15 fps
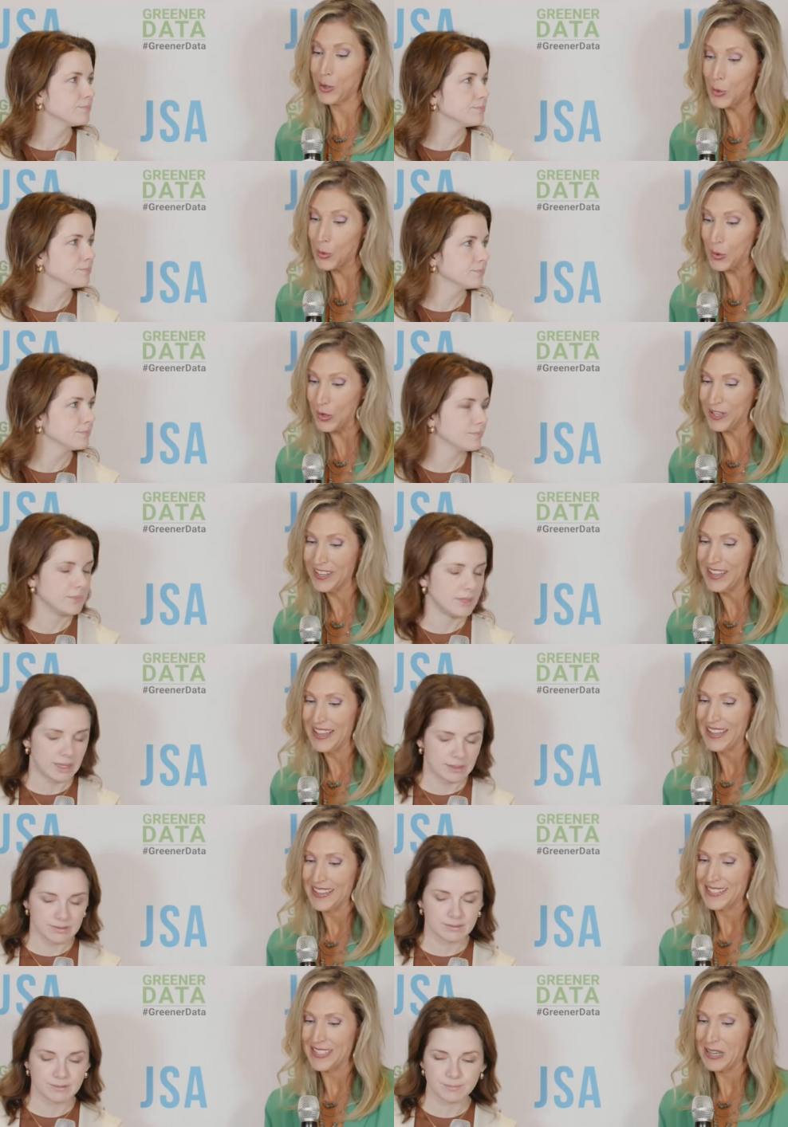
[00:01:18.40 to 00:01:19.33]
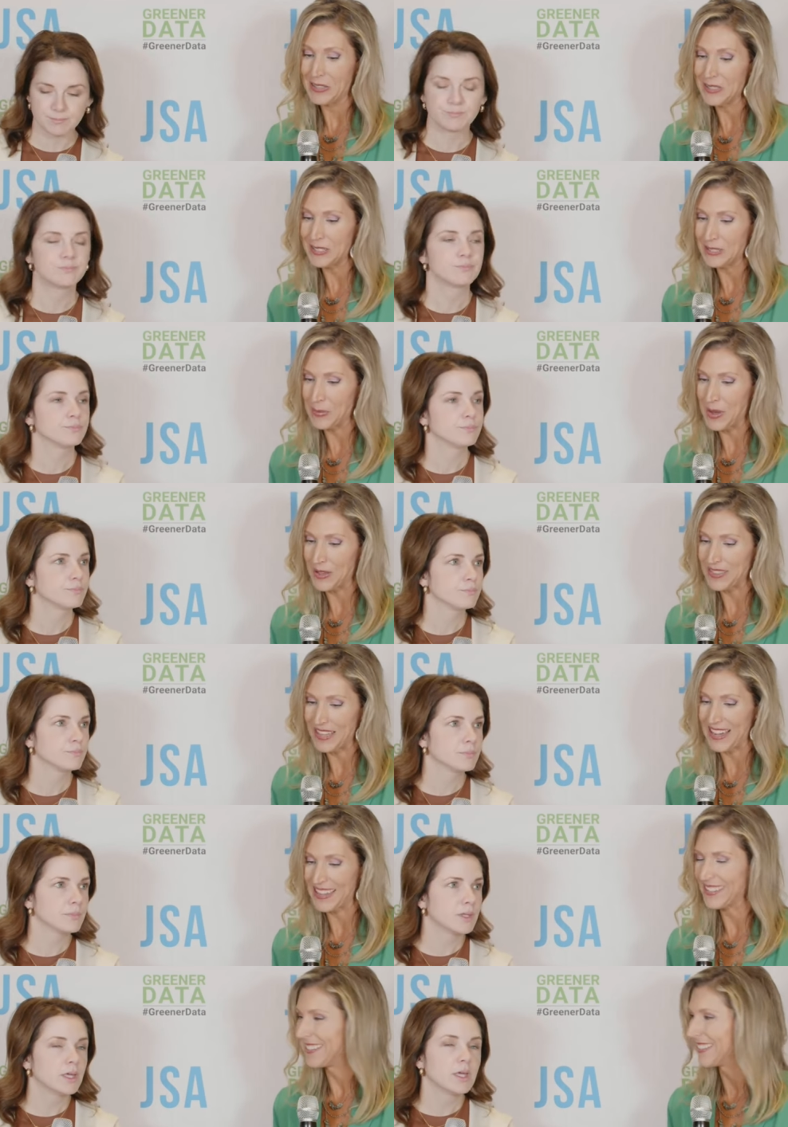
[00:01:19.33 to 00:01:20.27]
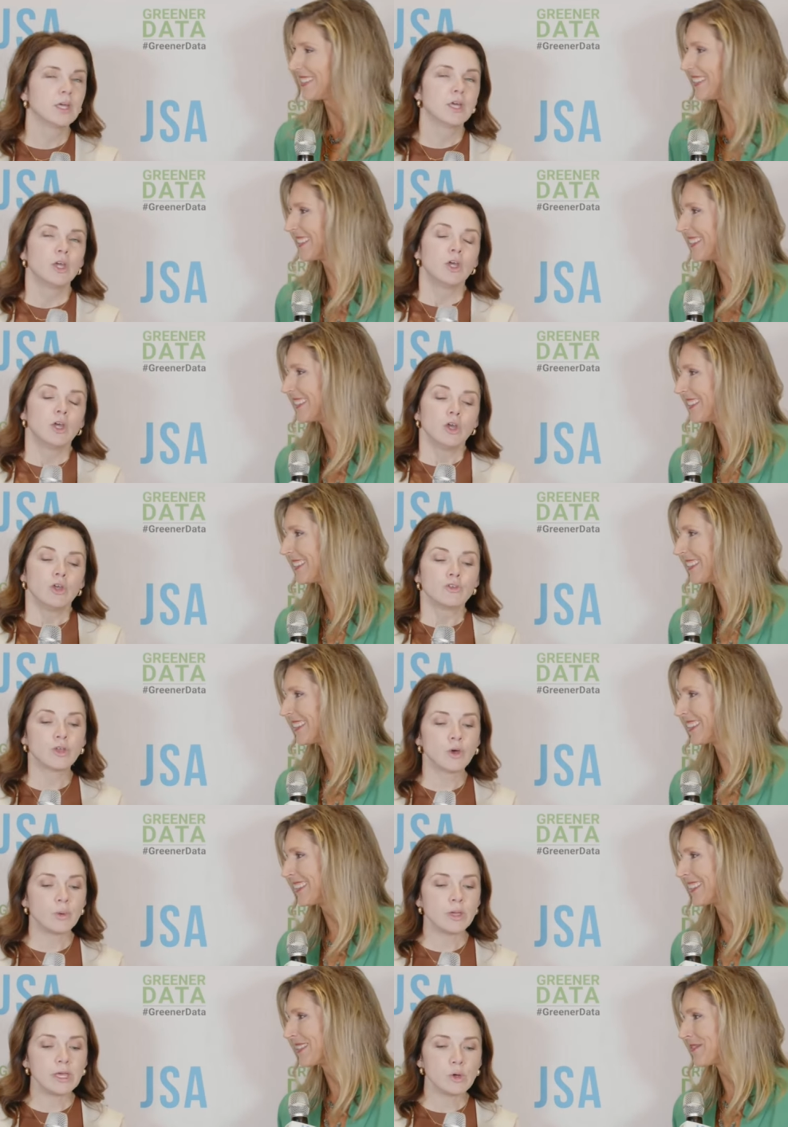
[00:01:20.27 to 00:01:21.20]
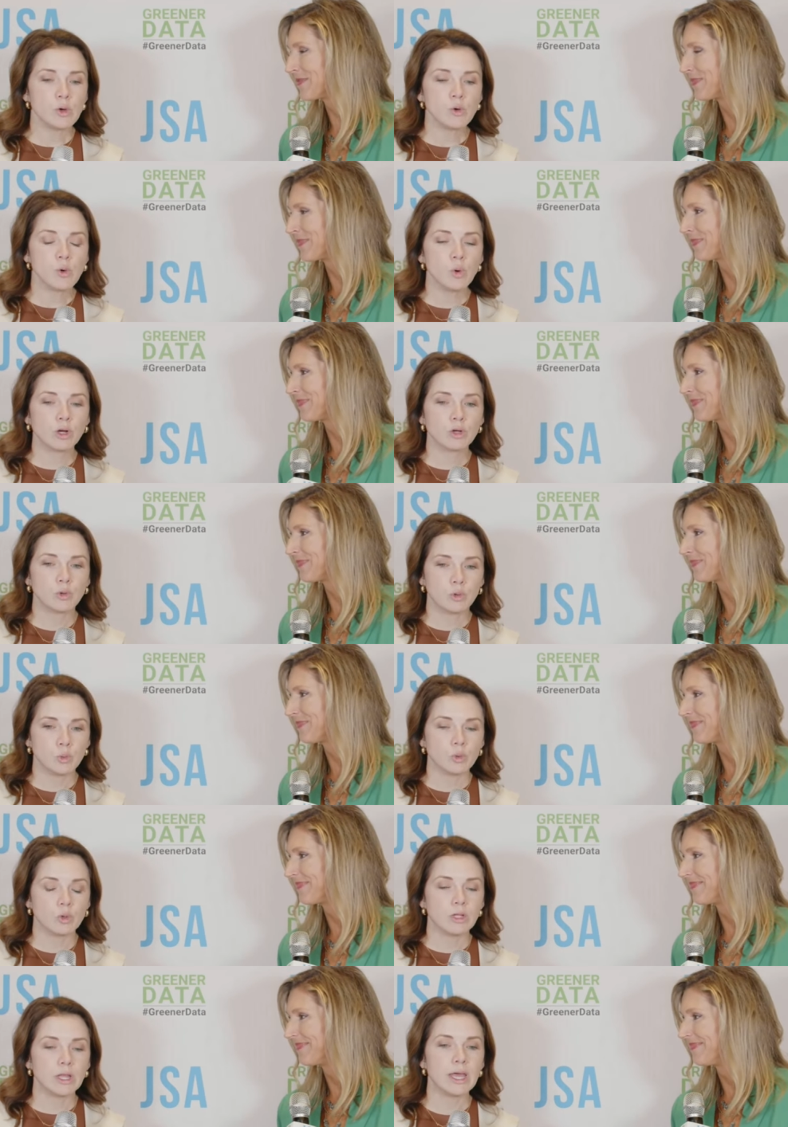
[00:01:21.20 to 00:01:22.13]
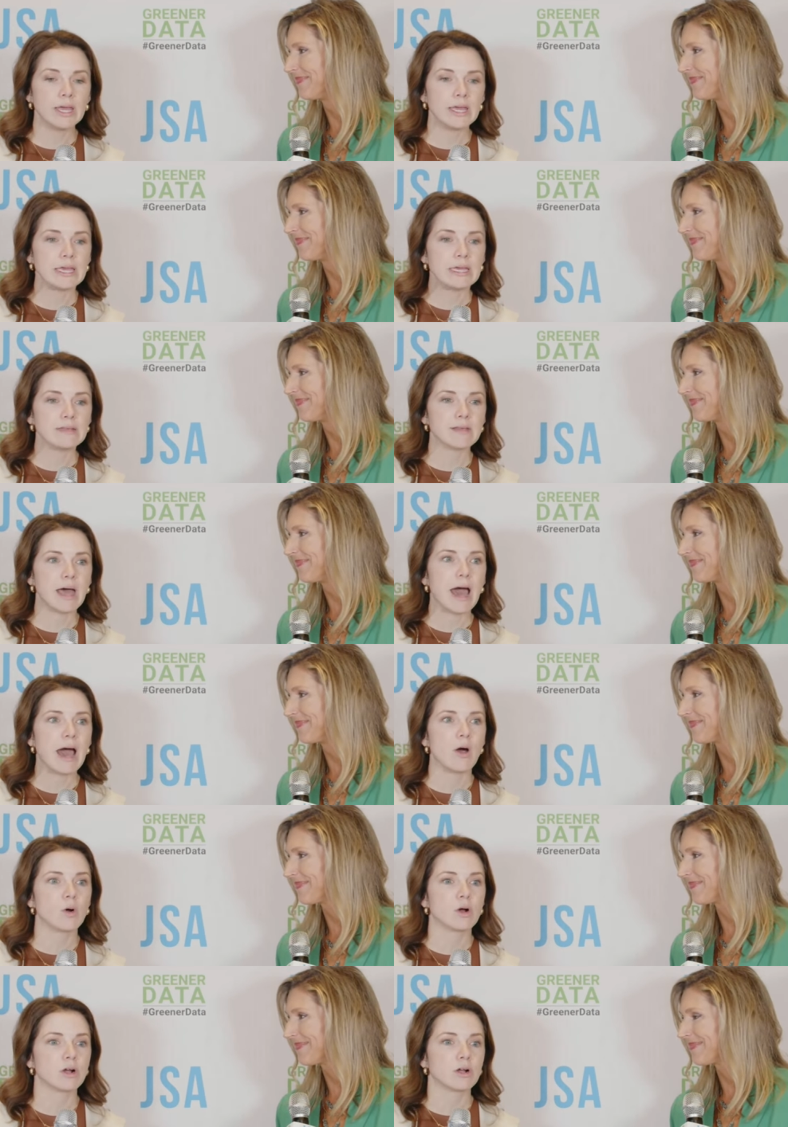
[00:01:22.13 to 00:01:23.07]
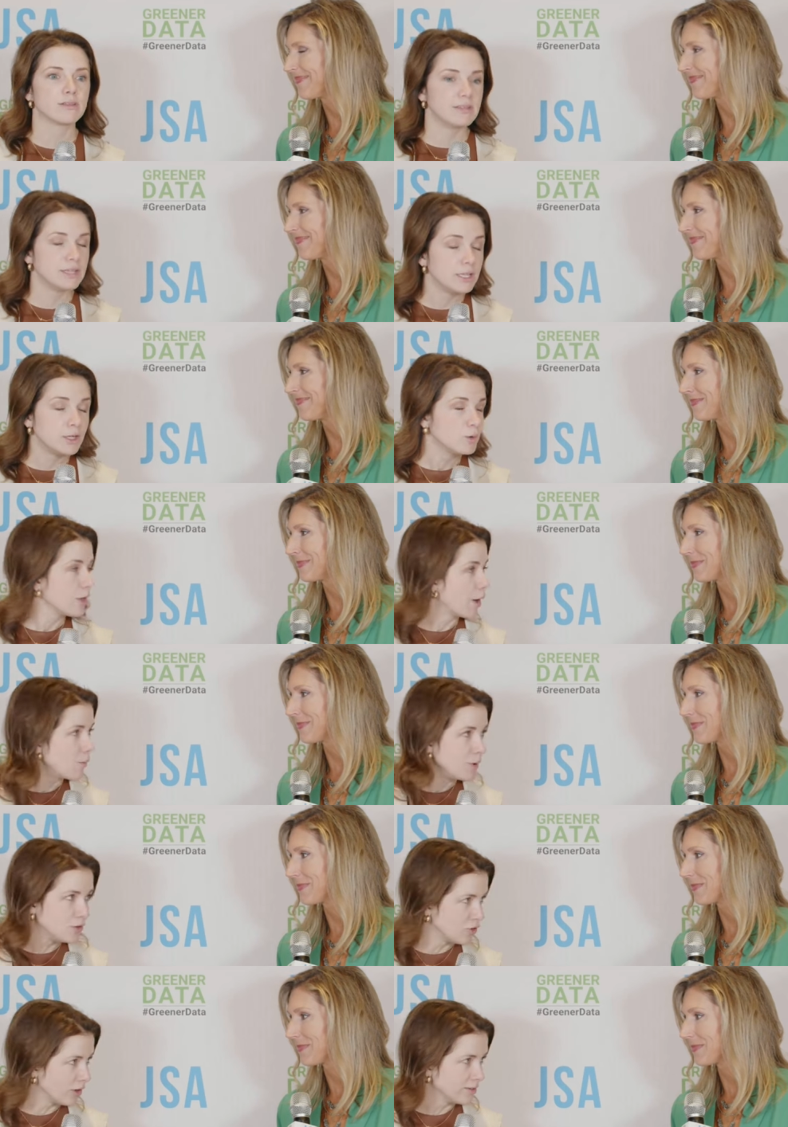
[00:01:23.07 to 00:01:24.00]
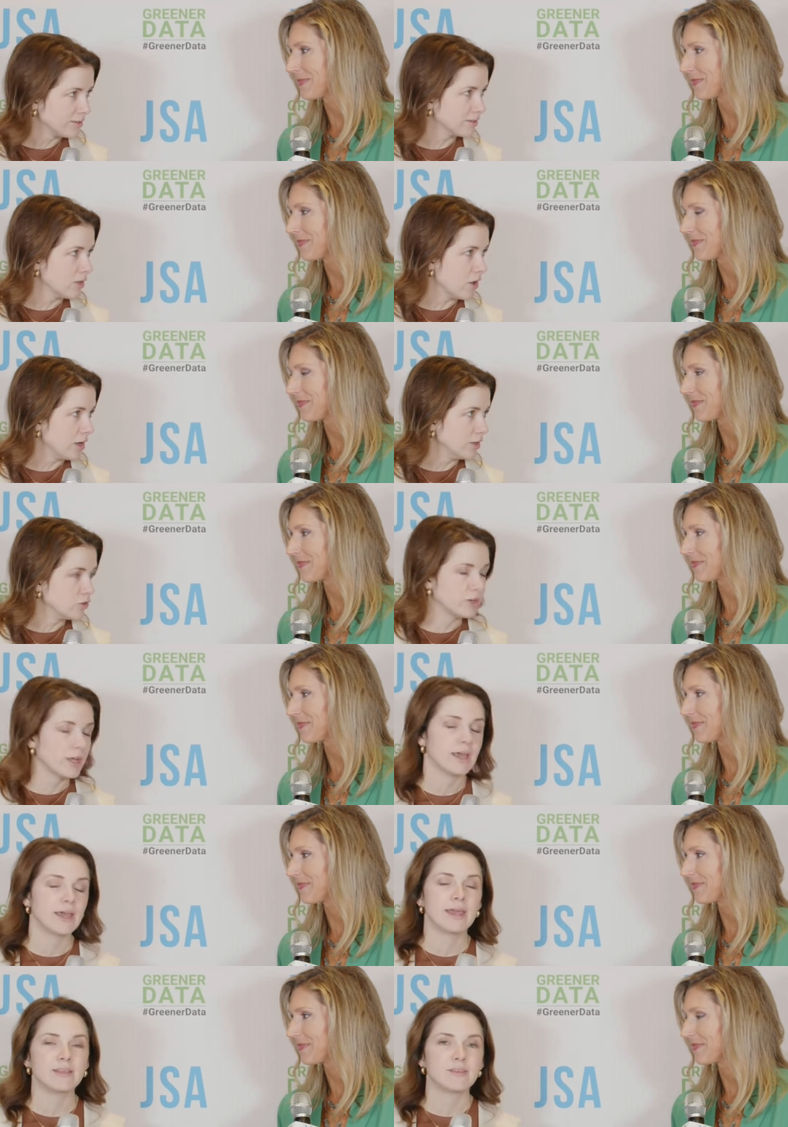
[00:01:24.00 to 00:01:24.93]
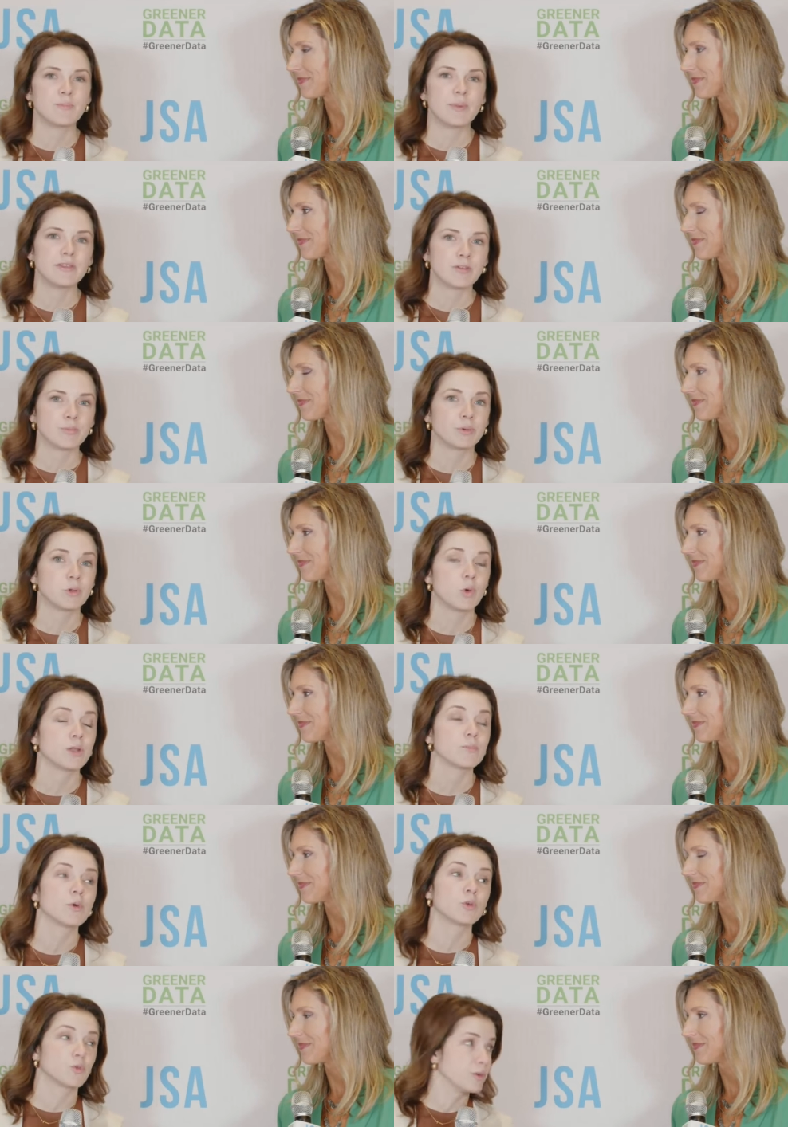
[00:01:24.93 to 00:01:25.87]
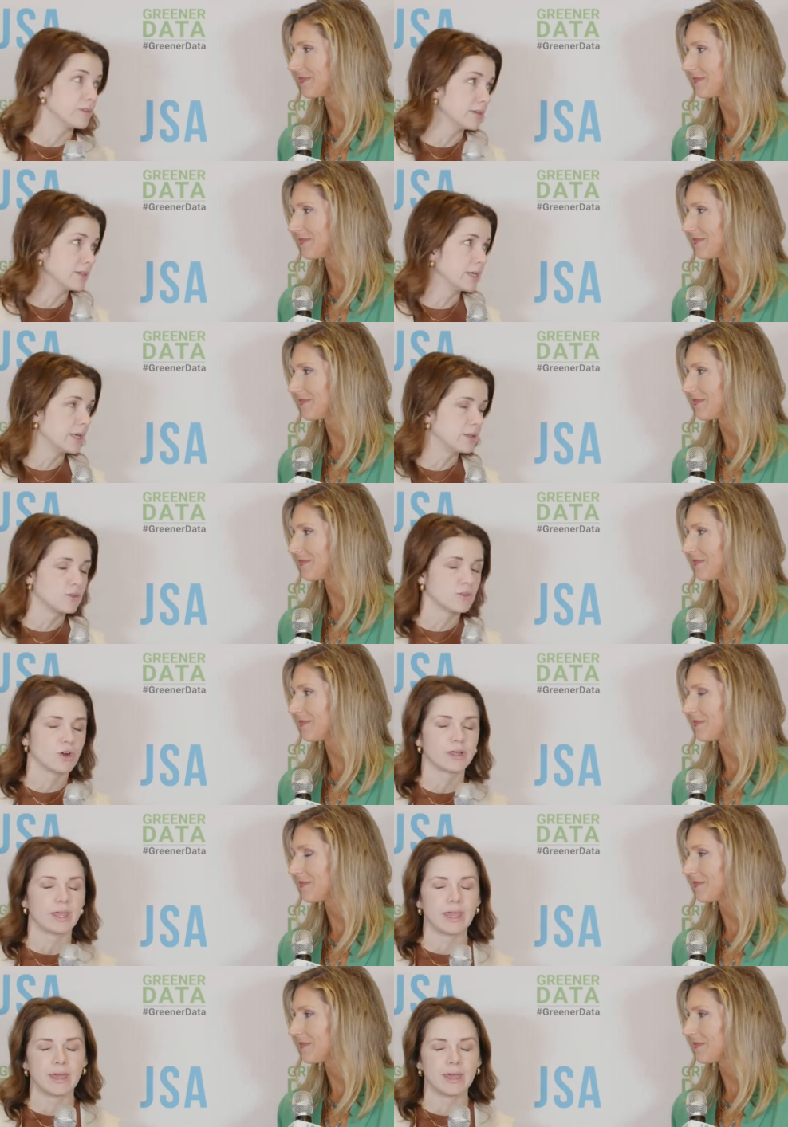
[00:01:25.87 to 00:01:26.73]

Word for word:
Speaker 1: Cool. Yes. Tell us about that.
Speaker 2: So EcoCore Cool is our CDU that we just launched. It's been deployed most recently at Start